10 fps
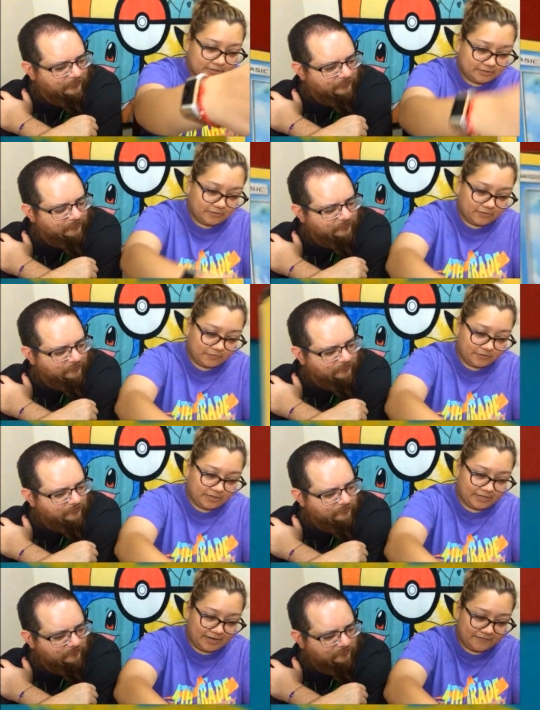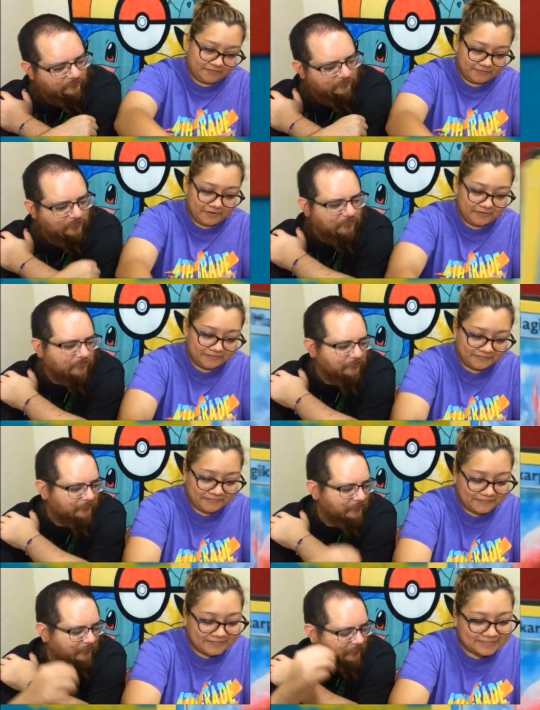Speaker 1: let us know that we're gonna have to
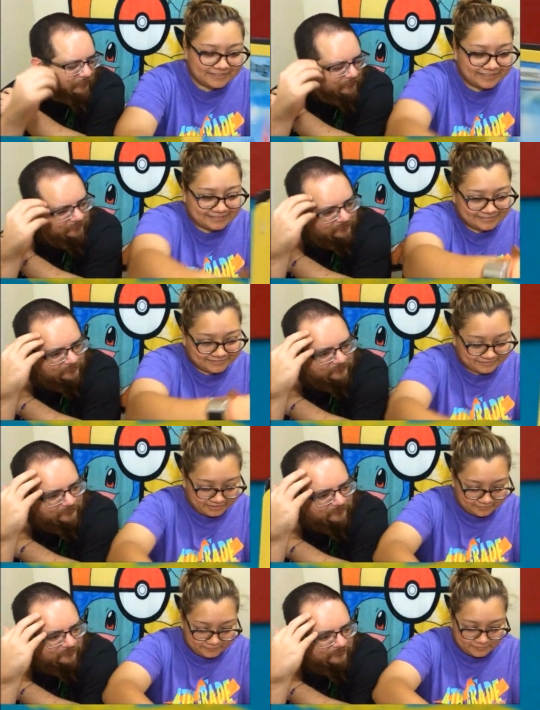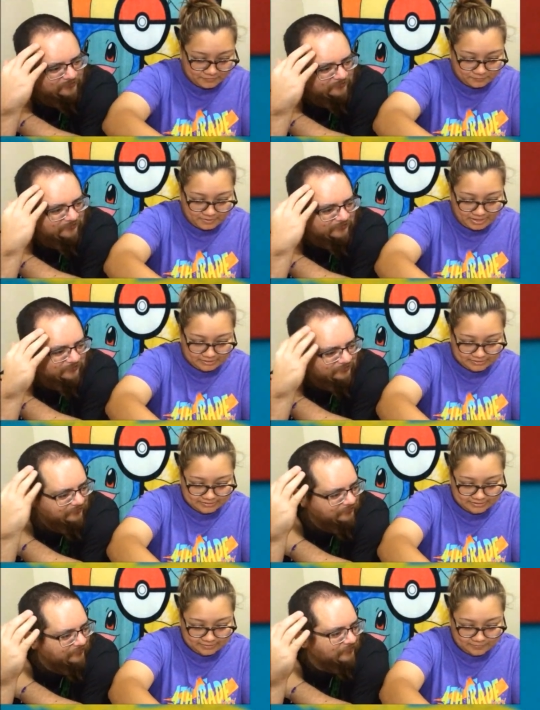let us know we're gonna have goodie
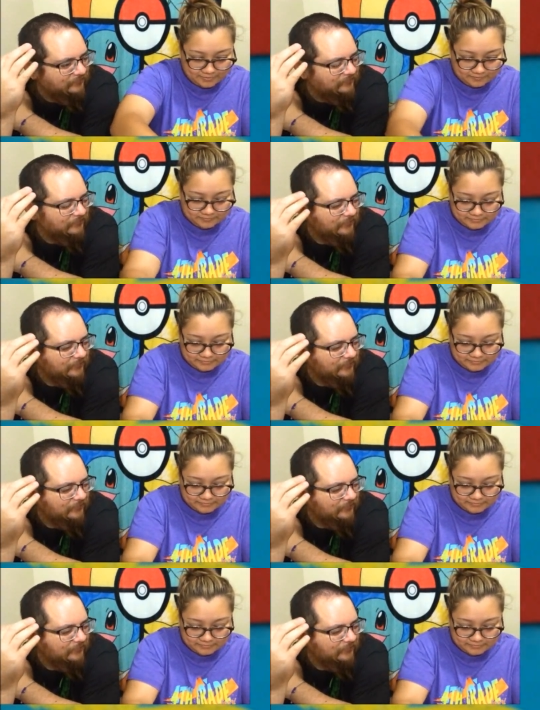packs and Team Up.